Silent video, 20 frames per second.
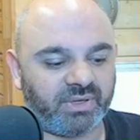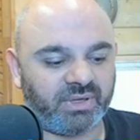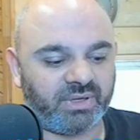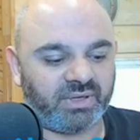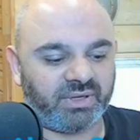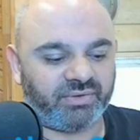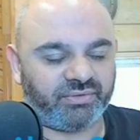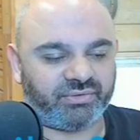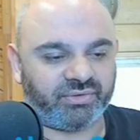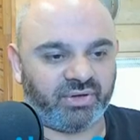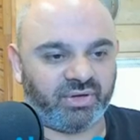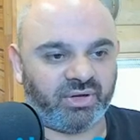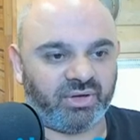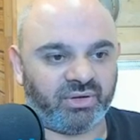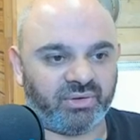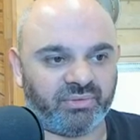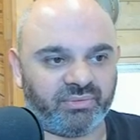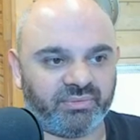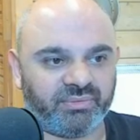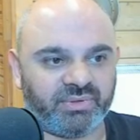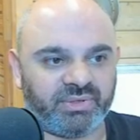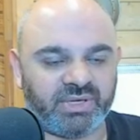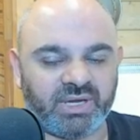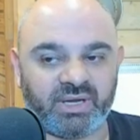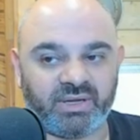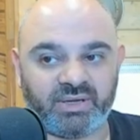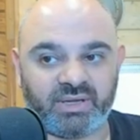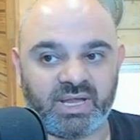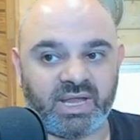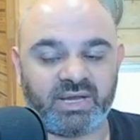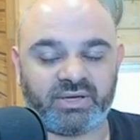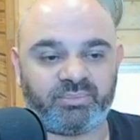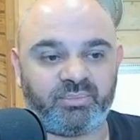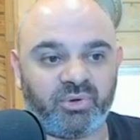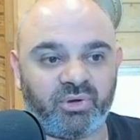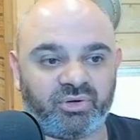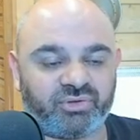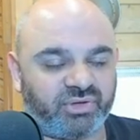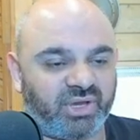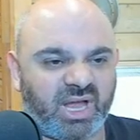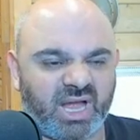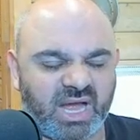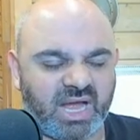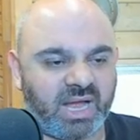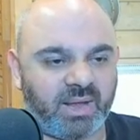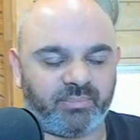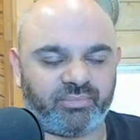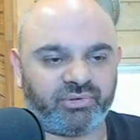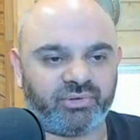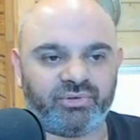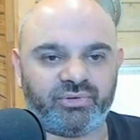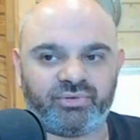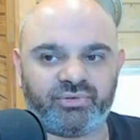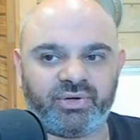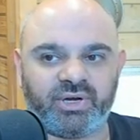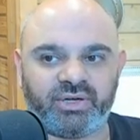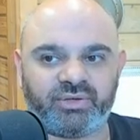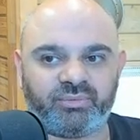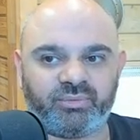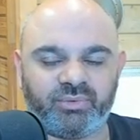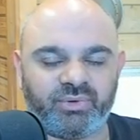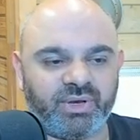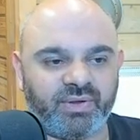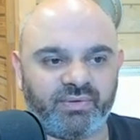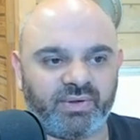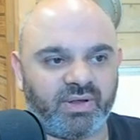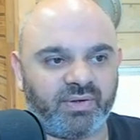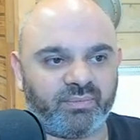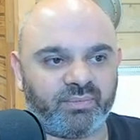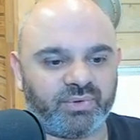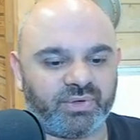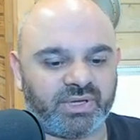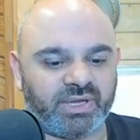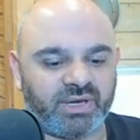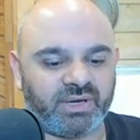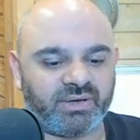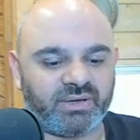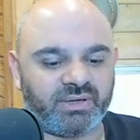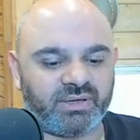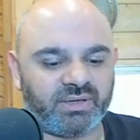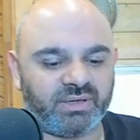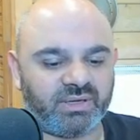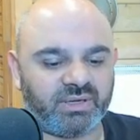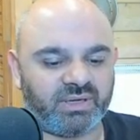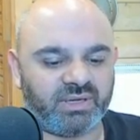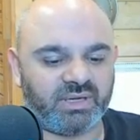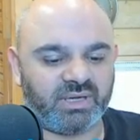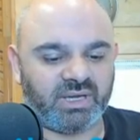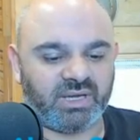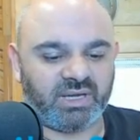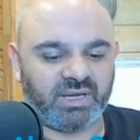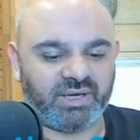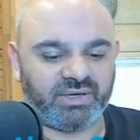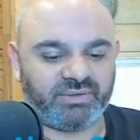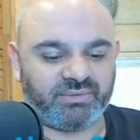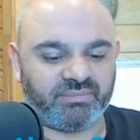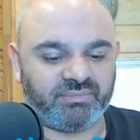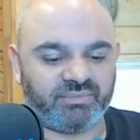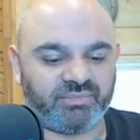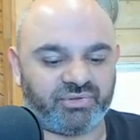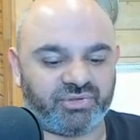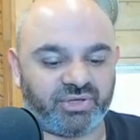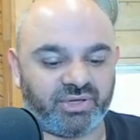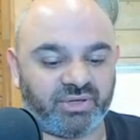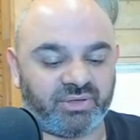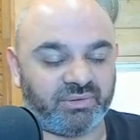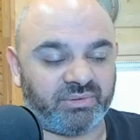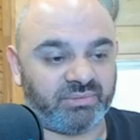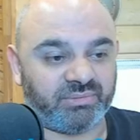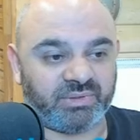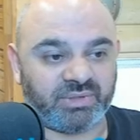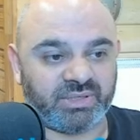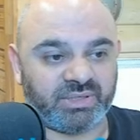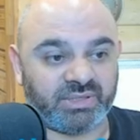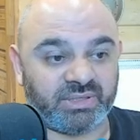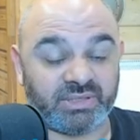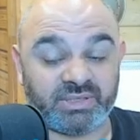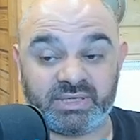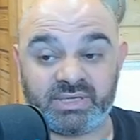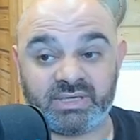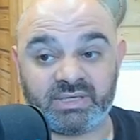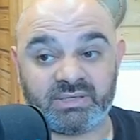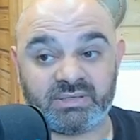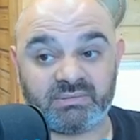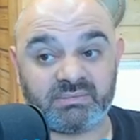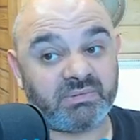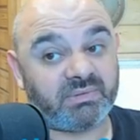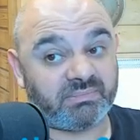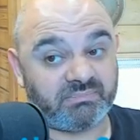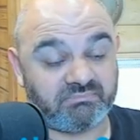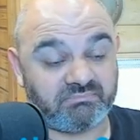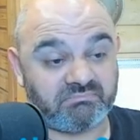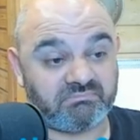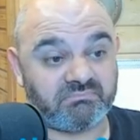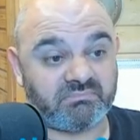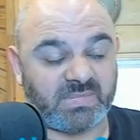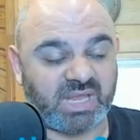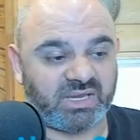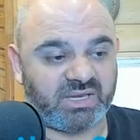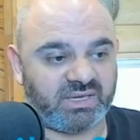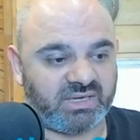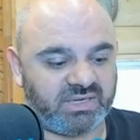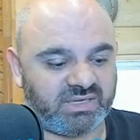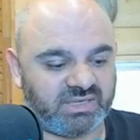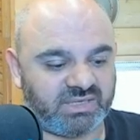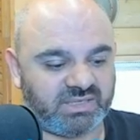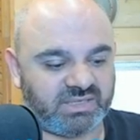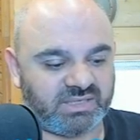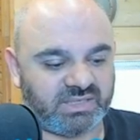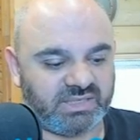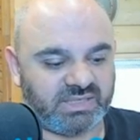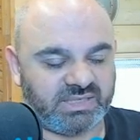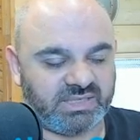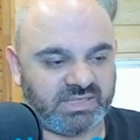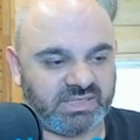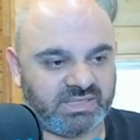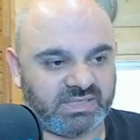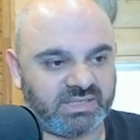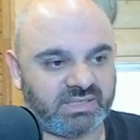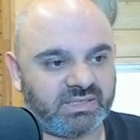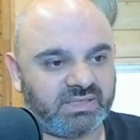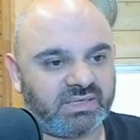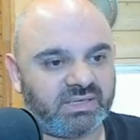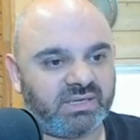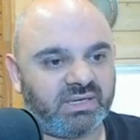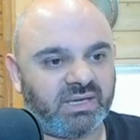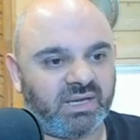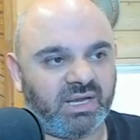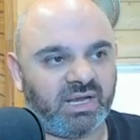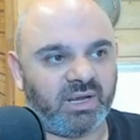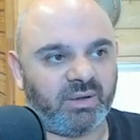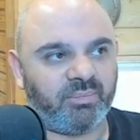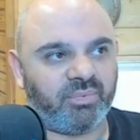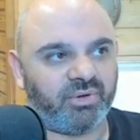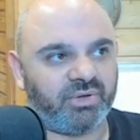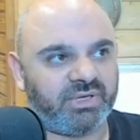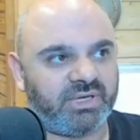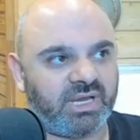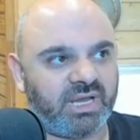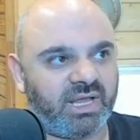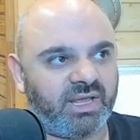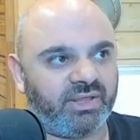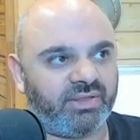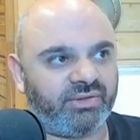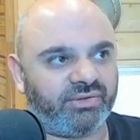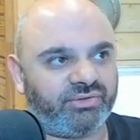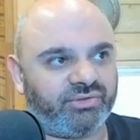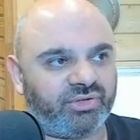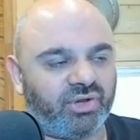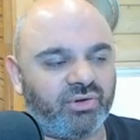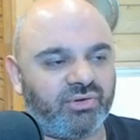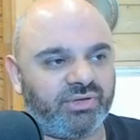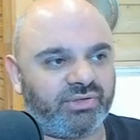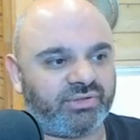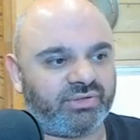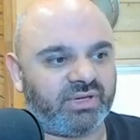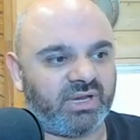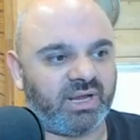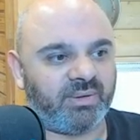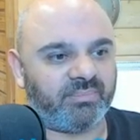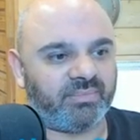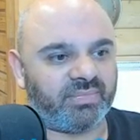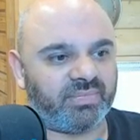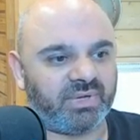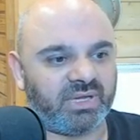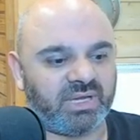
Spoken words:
So yeah, Xbox, absolute trash. We'll never have one again. Yeah, indeed. But yeah, the Sony scam,